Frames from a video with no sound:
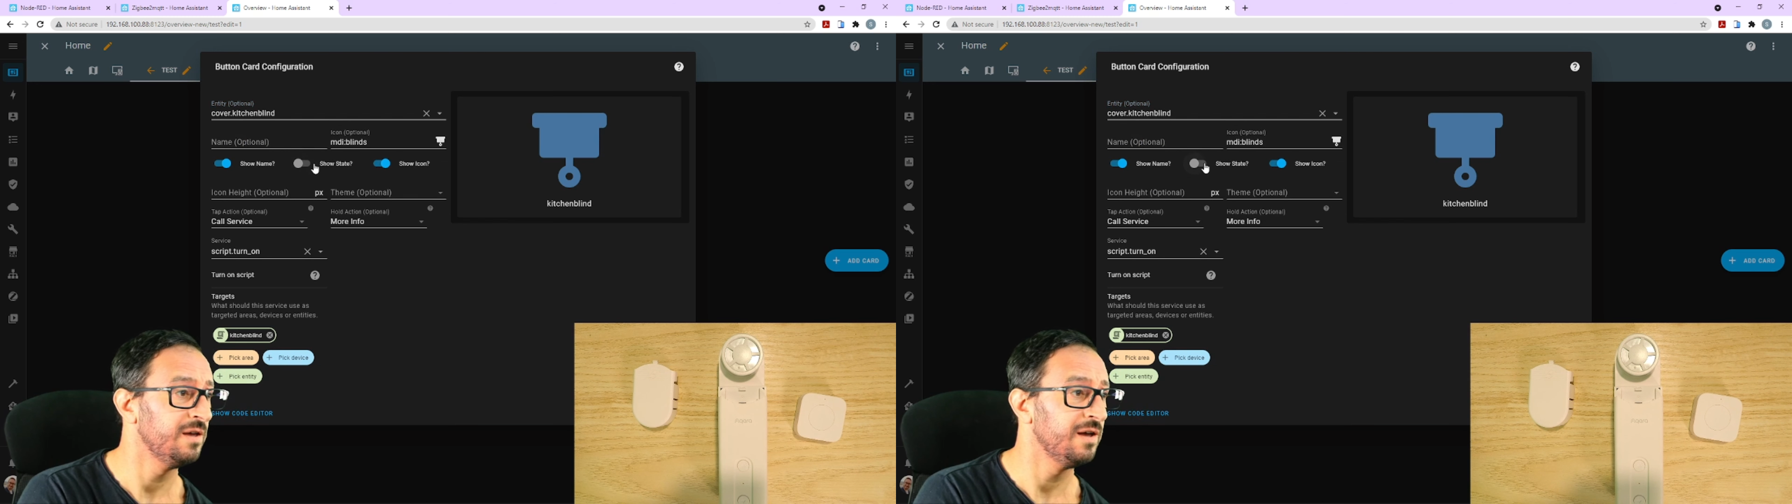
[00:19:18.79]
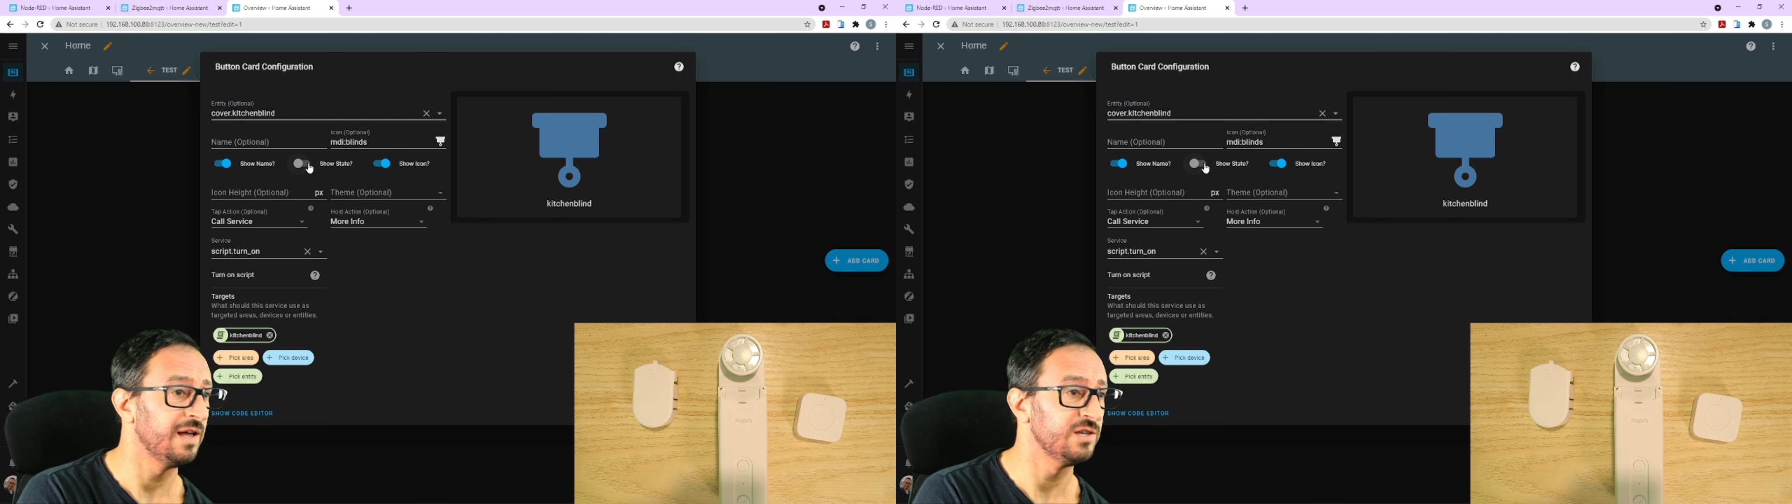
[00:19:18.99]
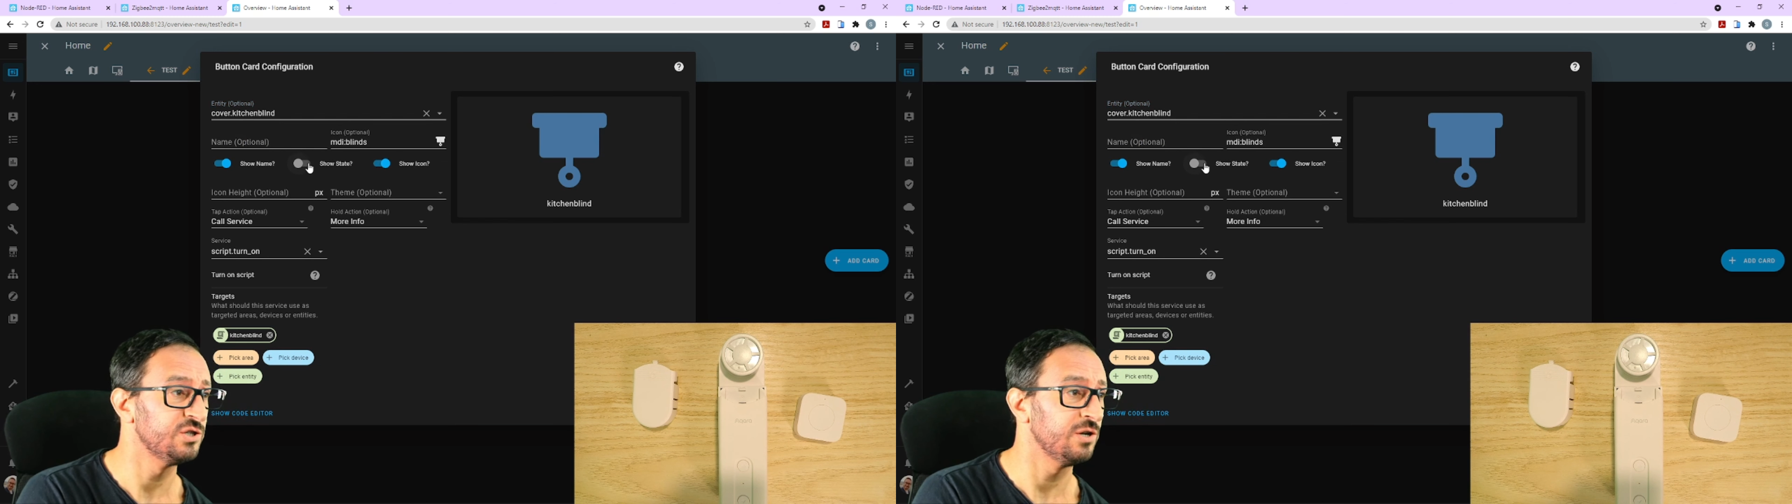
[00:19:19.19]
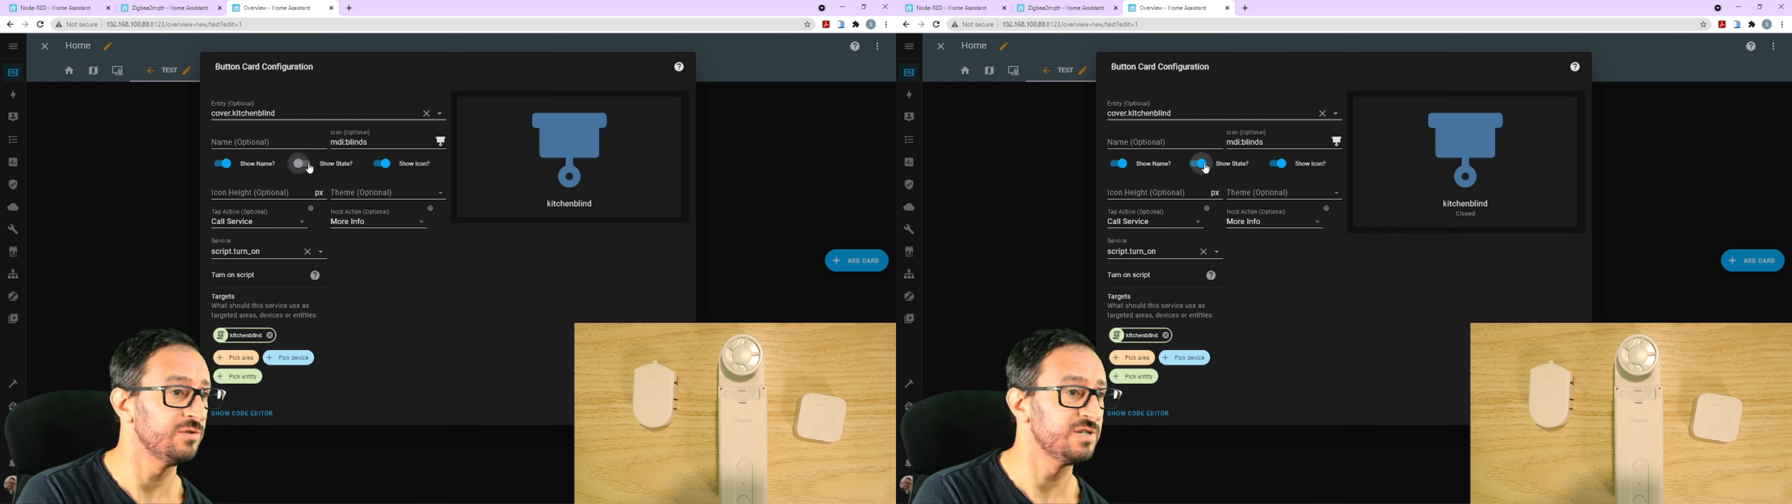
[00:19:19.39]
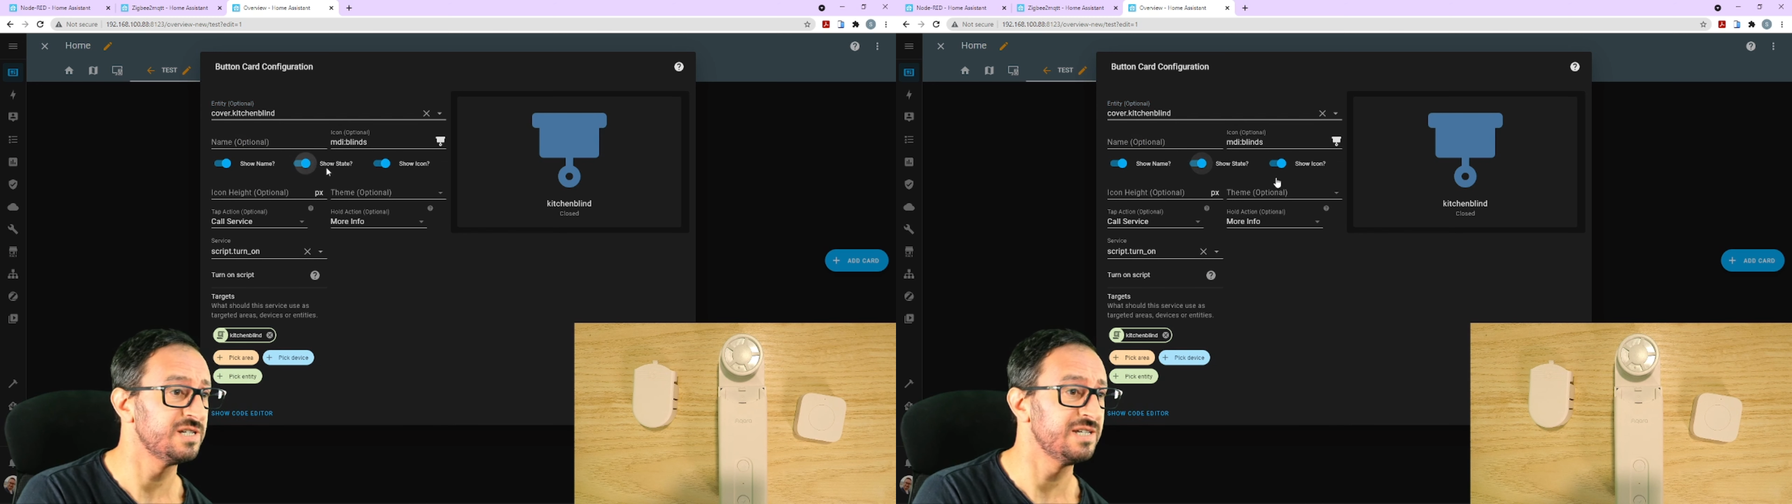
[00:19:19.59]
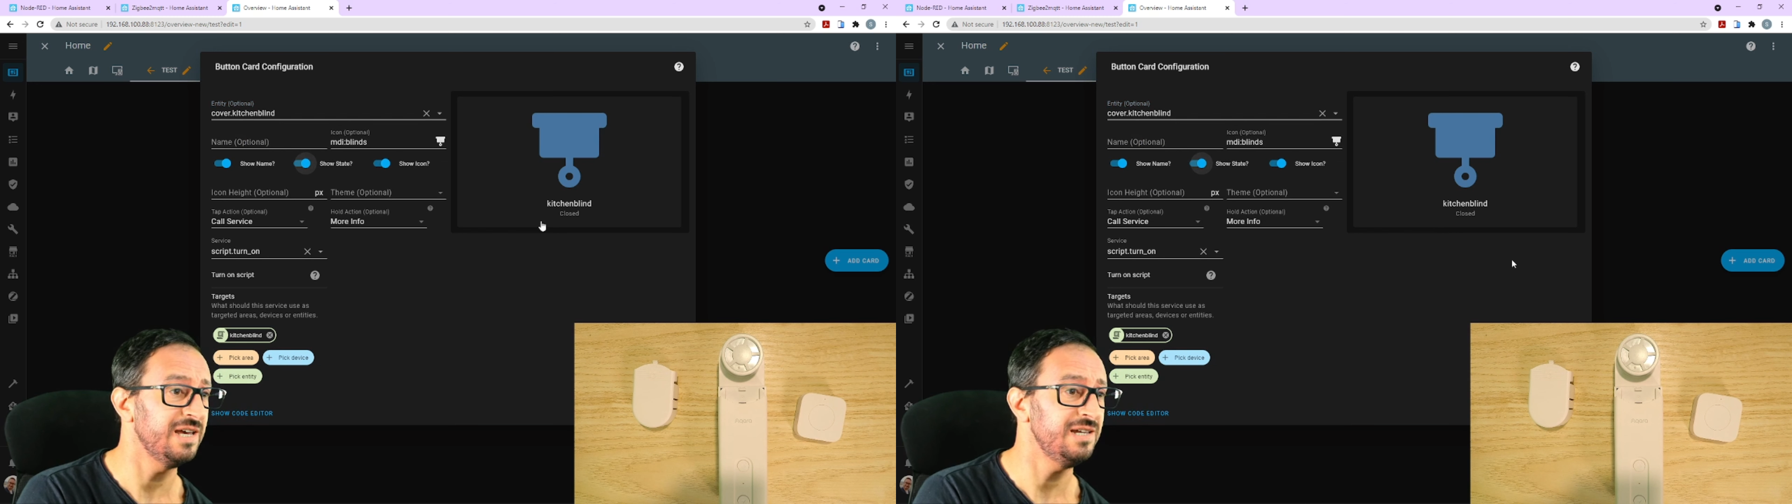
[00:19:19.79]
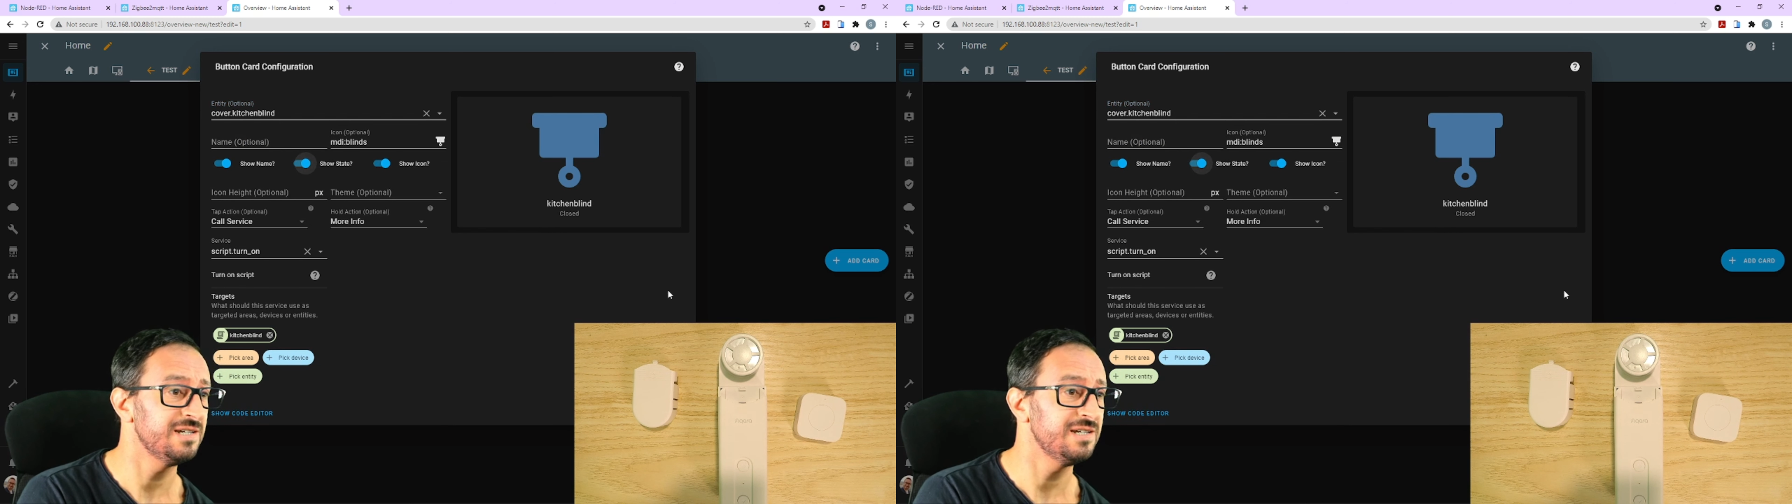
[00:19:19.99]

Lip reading: and show the state.